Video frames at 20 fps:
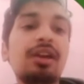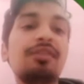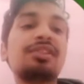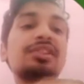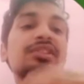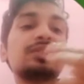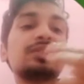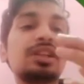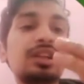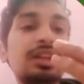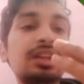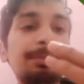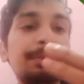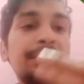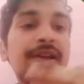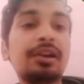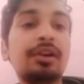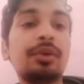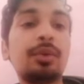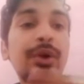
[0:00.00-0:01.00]
If it is 30
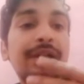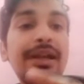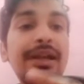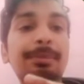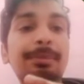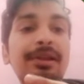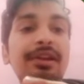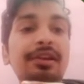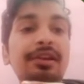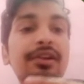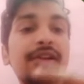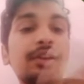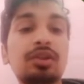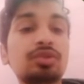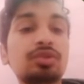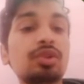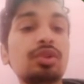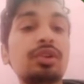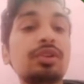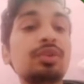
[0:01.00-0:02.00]
period, 20 period,
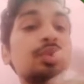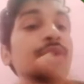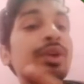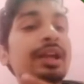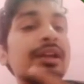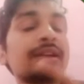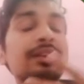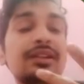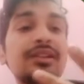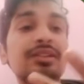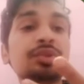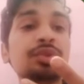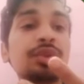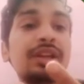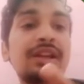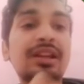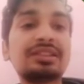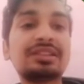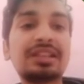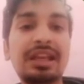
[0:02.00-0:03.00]
so you can
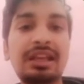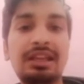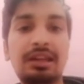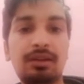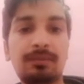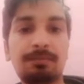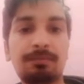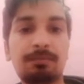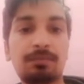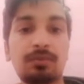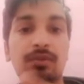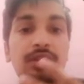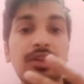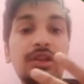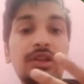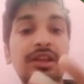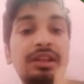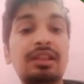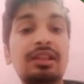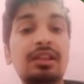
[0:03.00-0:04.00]
assign
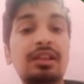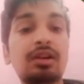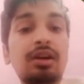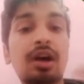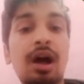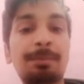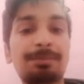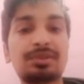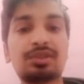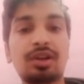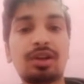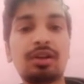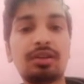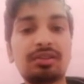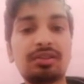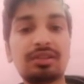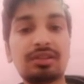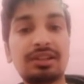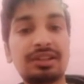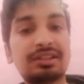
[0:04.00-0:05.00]
in the
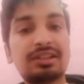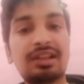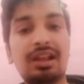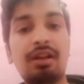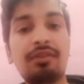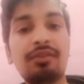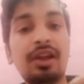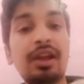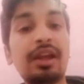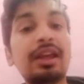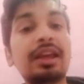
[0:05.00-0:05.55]
upstox itself,